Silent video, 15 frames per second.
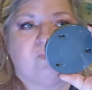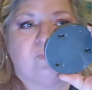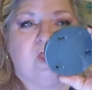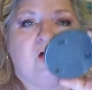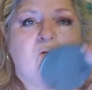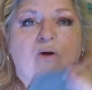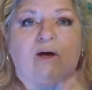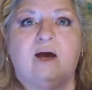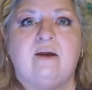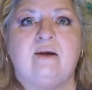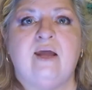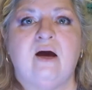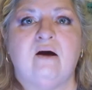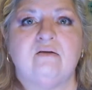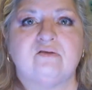Okay,
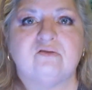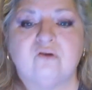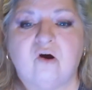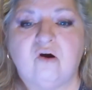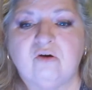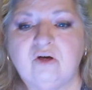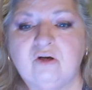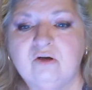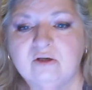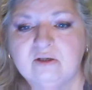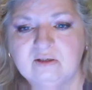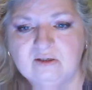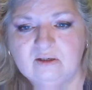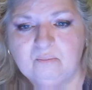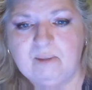now it's starting to look a
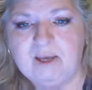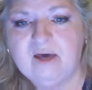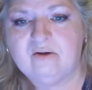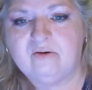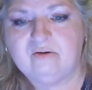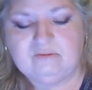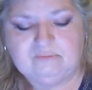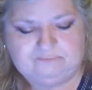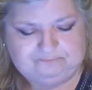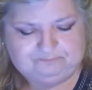little better.